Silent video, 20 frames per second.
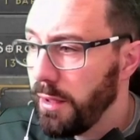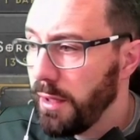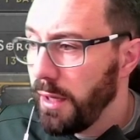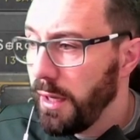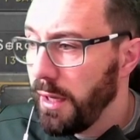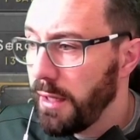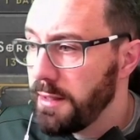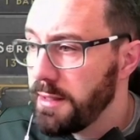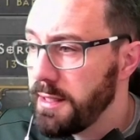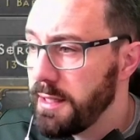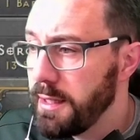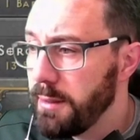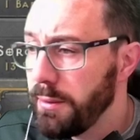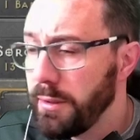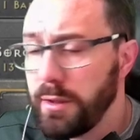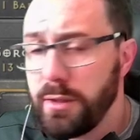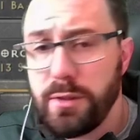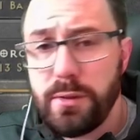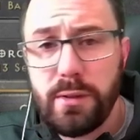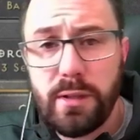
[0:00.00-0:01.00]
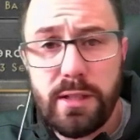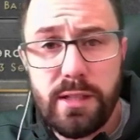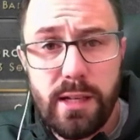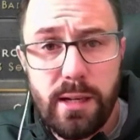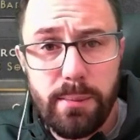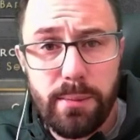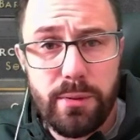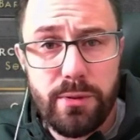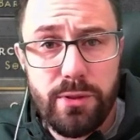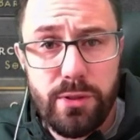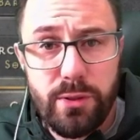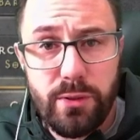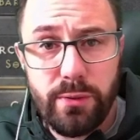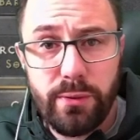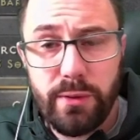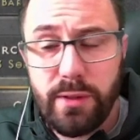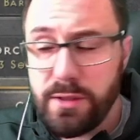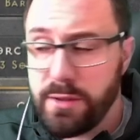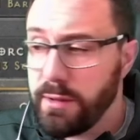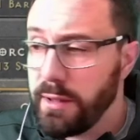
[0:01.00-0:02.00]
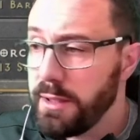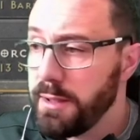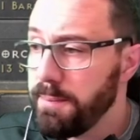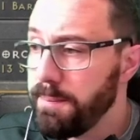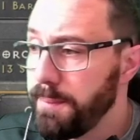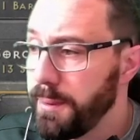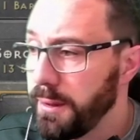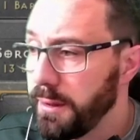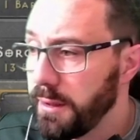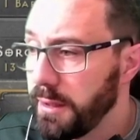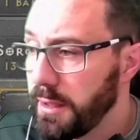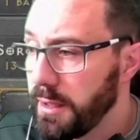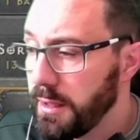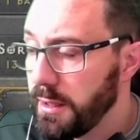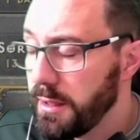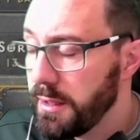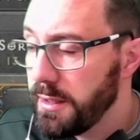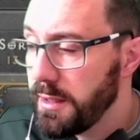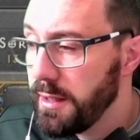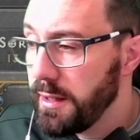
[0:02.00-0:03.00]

Today we're going to do a Diablo II Resurrected Build guide.